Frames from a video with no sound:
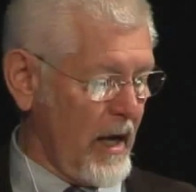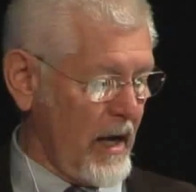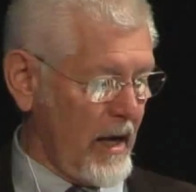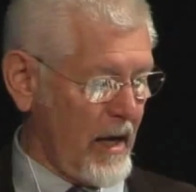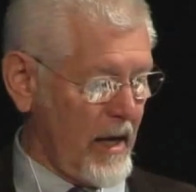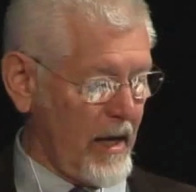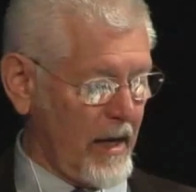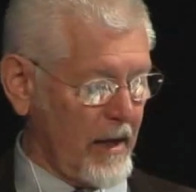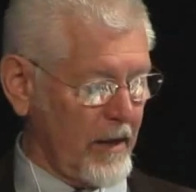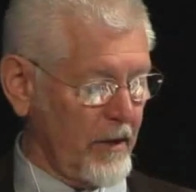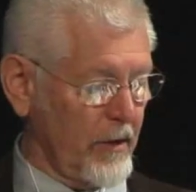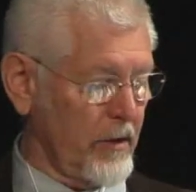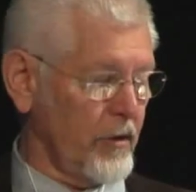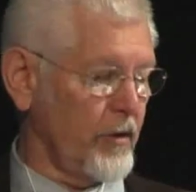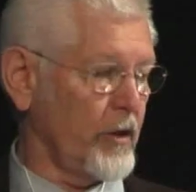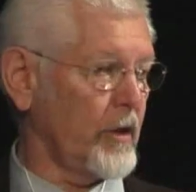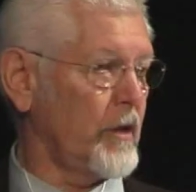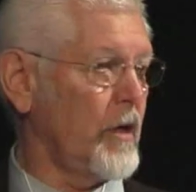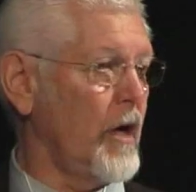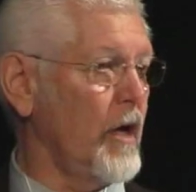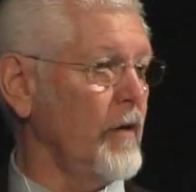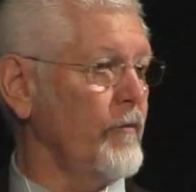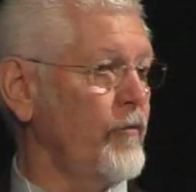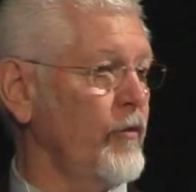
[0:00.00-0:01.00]
And the
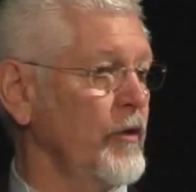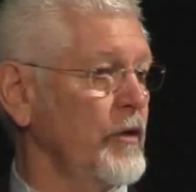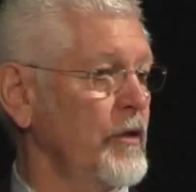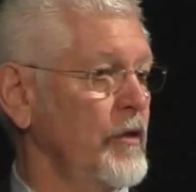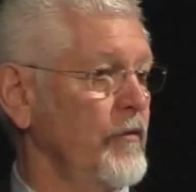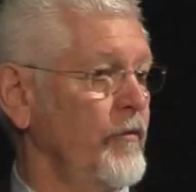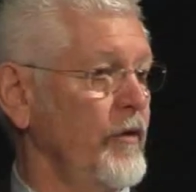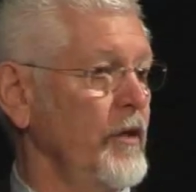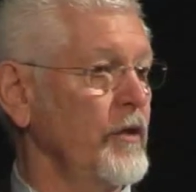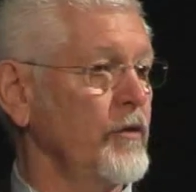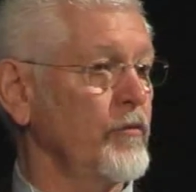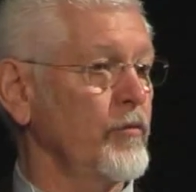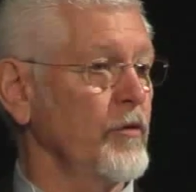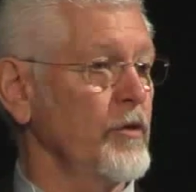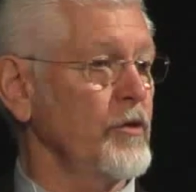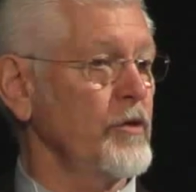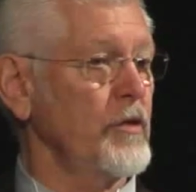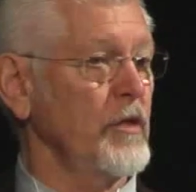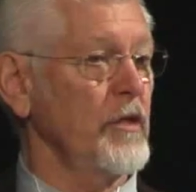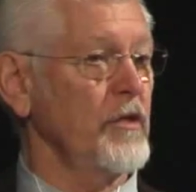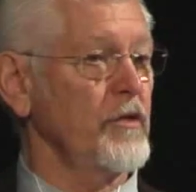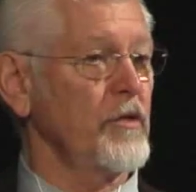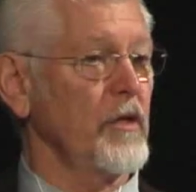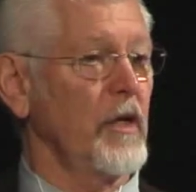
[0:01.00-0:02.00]
conflict of
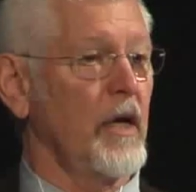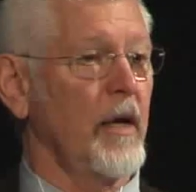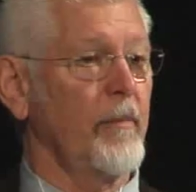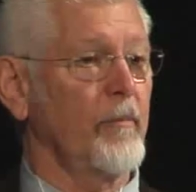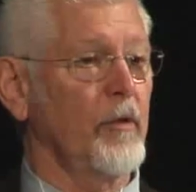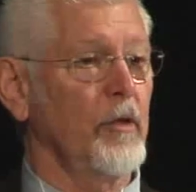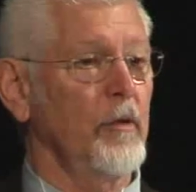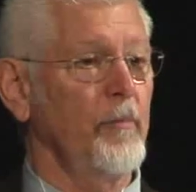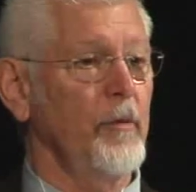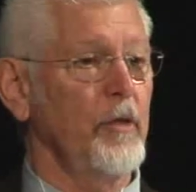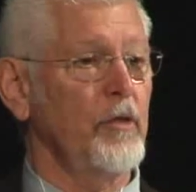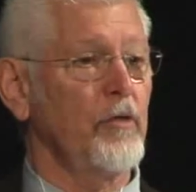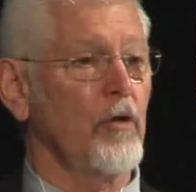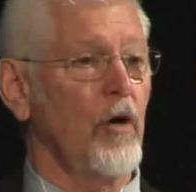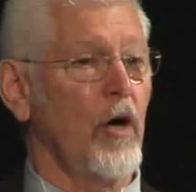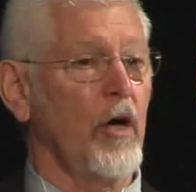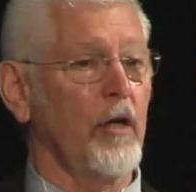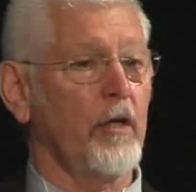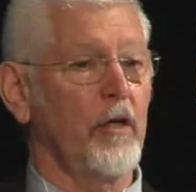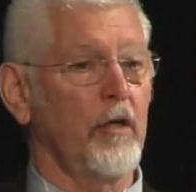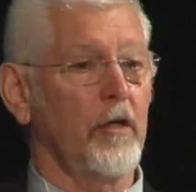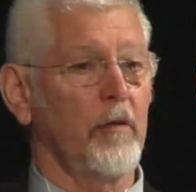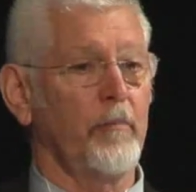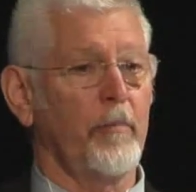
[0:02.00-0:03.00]
interest is that I'm going to be
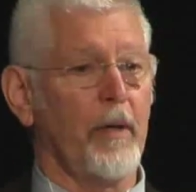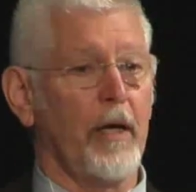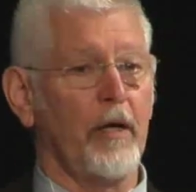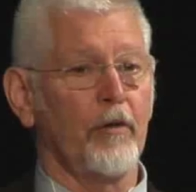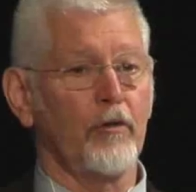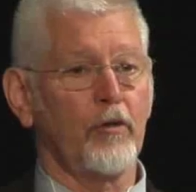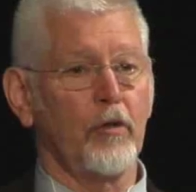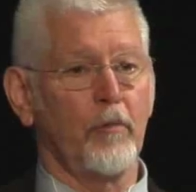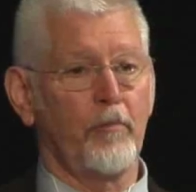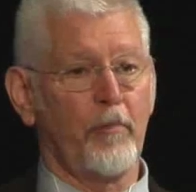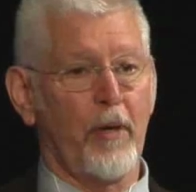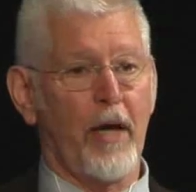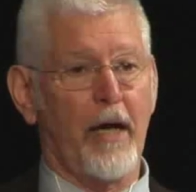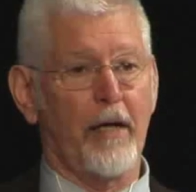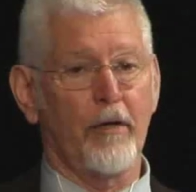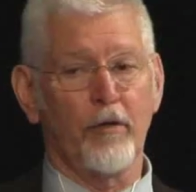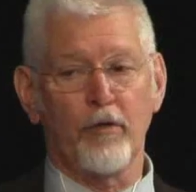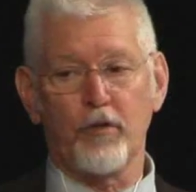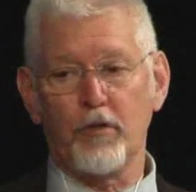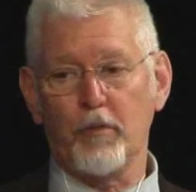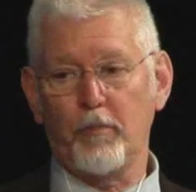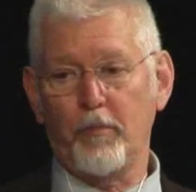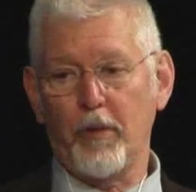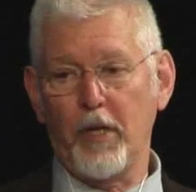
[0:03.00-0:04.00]
talking about the
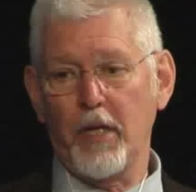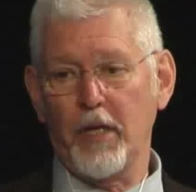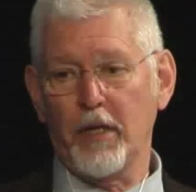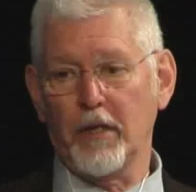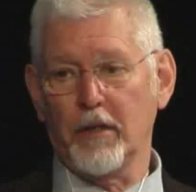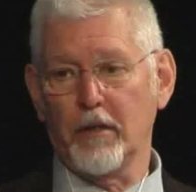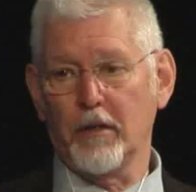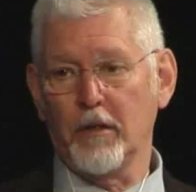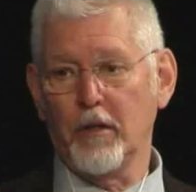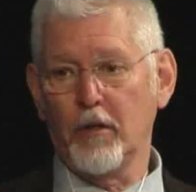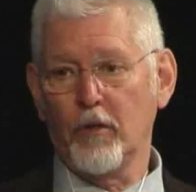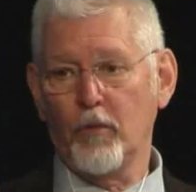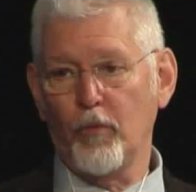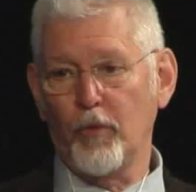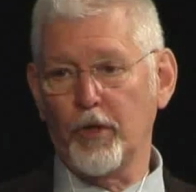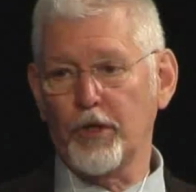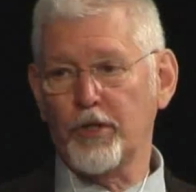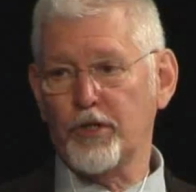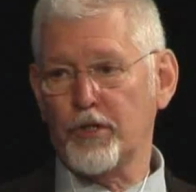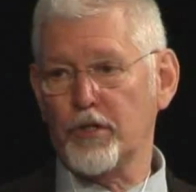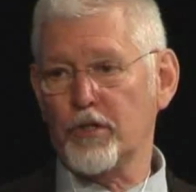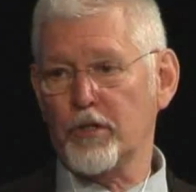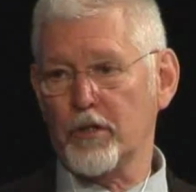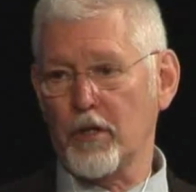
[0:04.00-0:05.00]
patterns of pain,
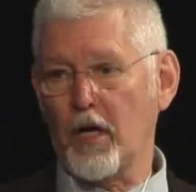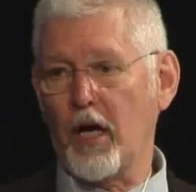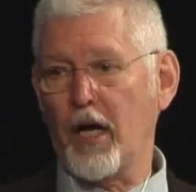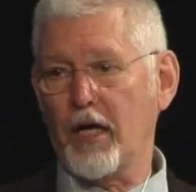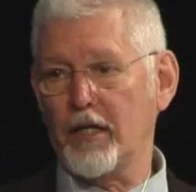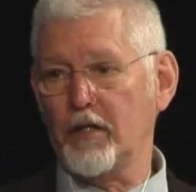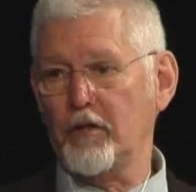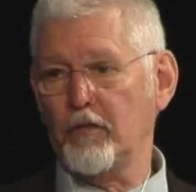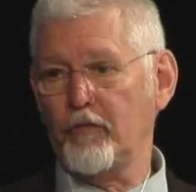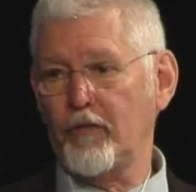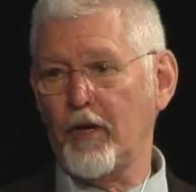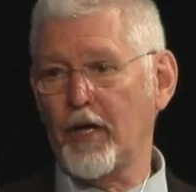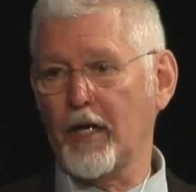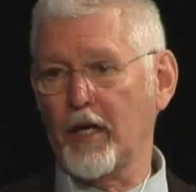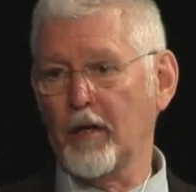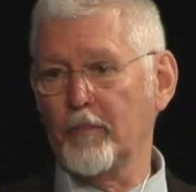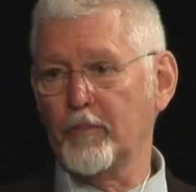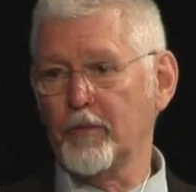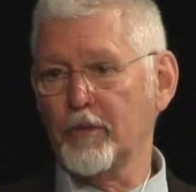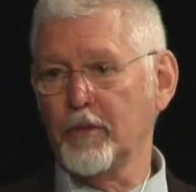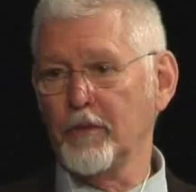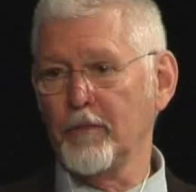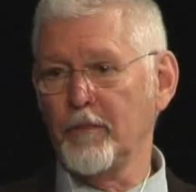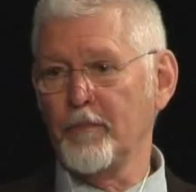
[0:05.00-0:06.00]
which I
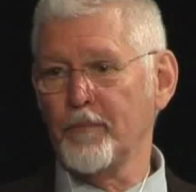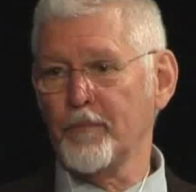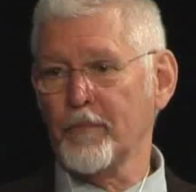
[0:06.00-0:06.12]
developed.